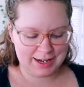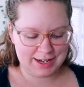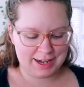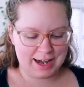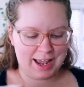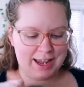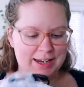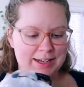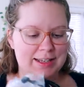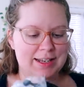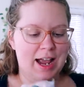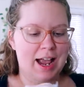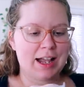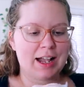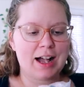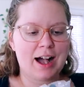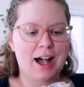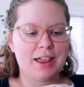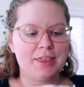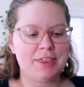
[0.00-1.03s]
nice. I
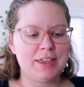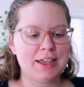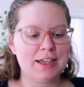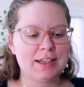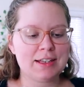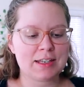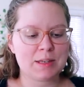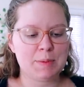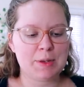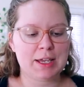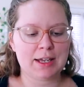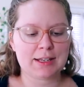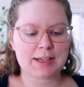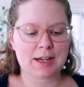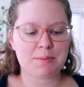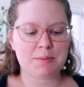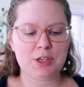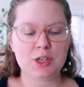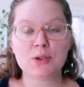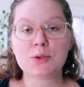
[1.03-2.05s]
got these because
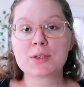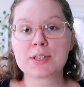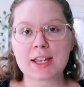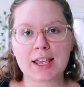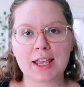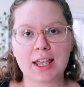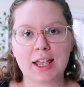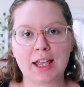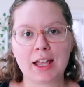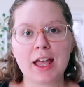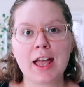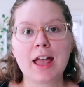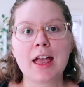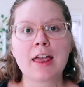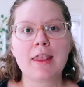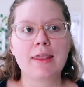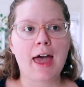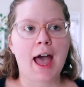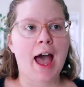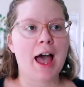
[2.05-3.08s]
I'm using
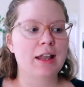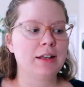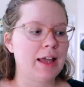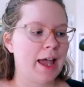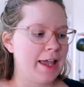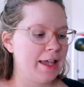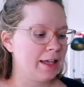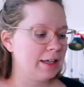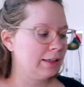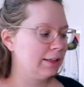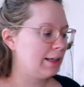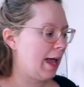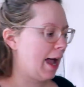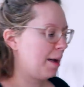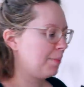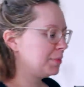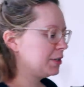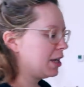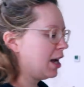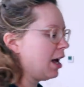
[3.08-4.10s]
that like
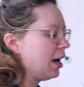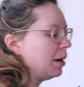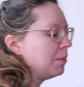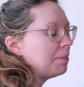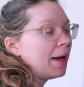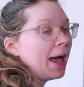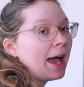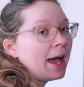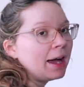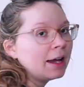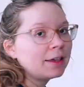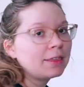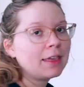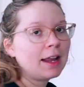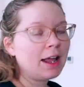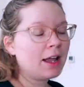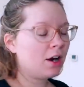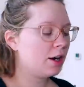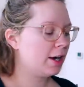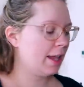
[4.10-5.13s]
laptop bag that
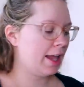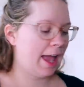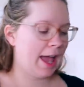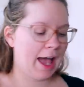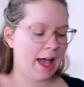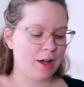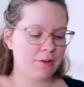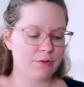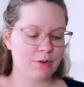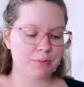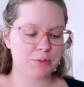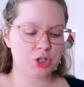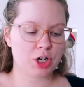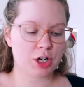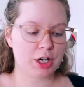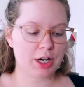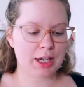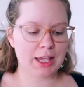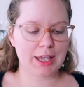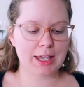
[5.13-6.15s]
I already had from
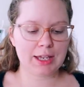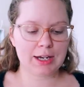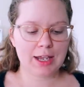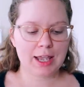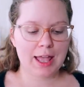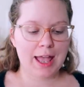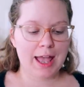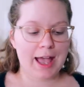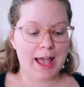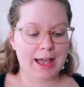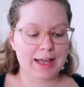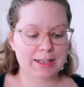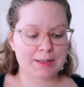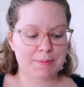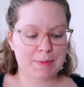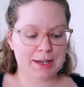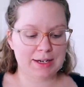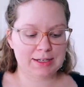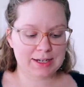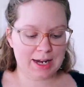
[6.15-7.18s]
Target as
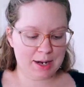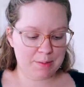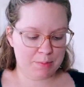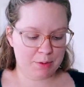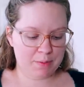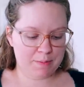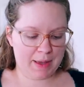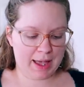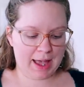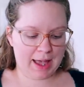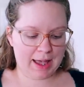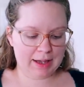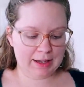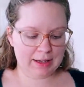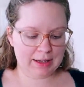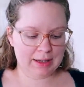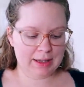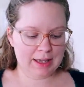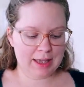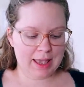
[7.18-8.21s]
my diaper
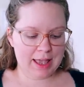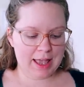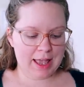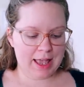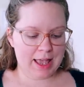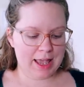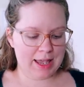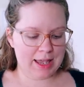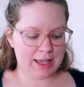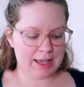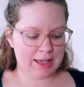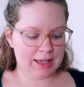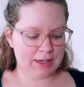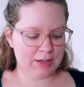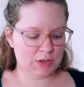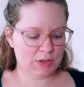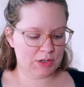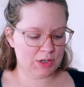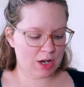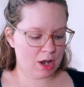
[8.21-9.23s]
bag.
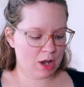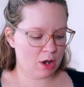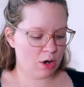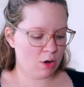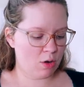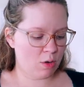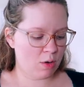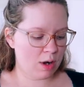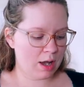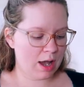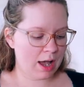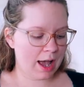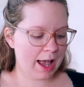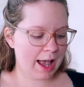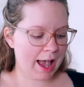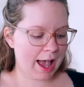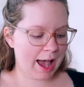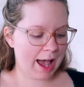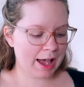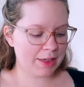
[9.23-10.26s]
And so I
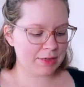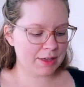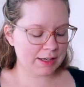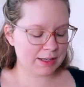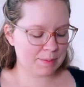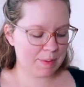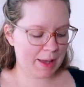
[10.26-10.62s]
had these